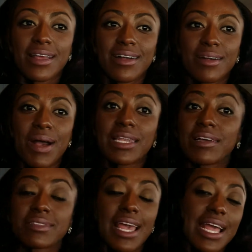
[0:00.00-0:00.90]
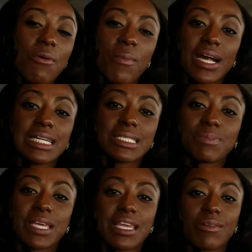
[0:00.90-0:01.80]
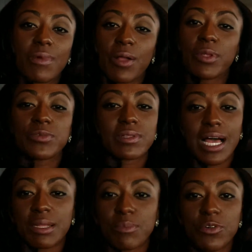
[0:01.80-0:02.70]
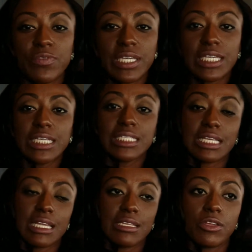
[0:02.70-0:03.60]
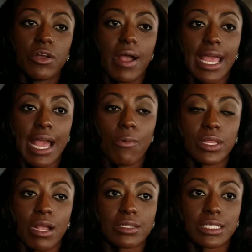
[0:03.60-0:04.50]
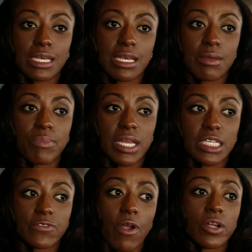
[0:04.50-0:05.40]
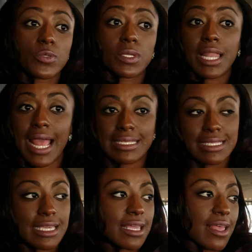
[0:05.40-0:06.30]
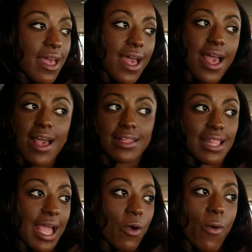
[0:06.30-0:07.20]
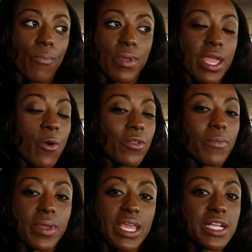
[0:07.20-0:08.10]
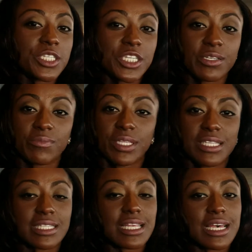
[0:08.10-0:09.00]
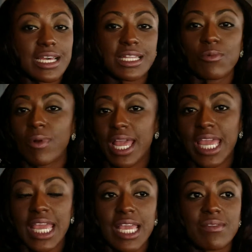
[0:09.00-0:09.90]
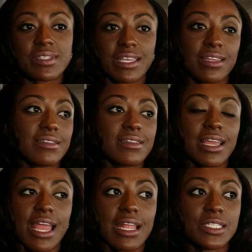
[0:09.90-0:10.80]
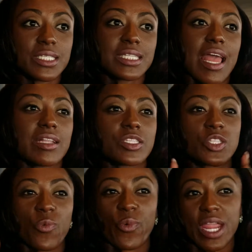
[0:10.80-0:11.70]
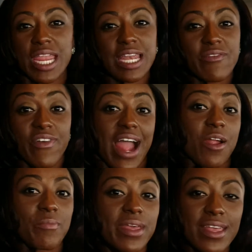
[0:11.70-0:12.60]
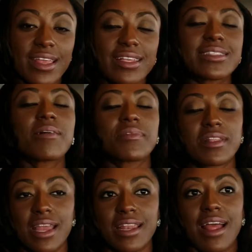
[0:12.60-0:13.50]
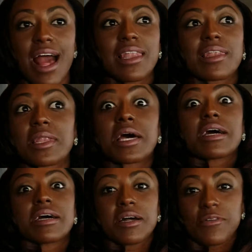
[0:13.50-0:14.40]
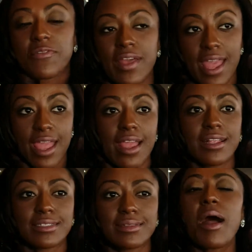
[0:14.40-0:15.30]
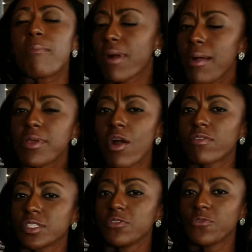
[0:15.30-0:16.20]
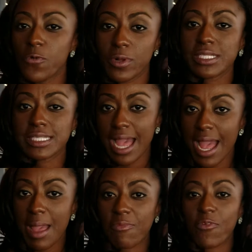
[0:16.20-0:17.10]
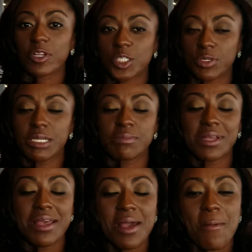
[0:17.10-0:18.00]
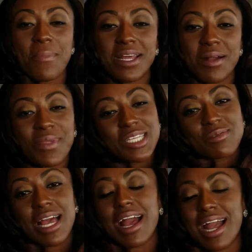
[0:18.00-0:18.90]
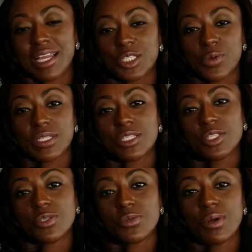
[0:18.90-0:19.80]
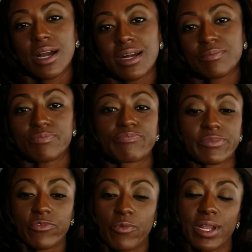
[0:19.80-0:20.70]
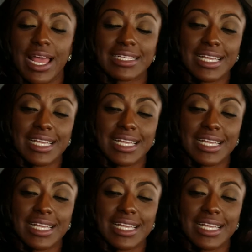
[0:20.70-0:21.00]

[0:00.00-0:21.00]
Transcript: But I love to hang out with my husband. Like we do a lot of movies and you know, hang out with our son. But as far as relaxing, like being on the beach with the sun and the waves and just that serene environment is something that I love and probably overdue for. It's time for a trip. But that's what I enjoy to do for relaxation.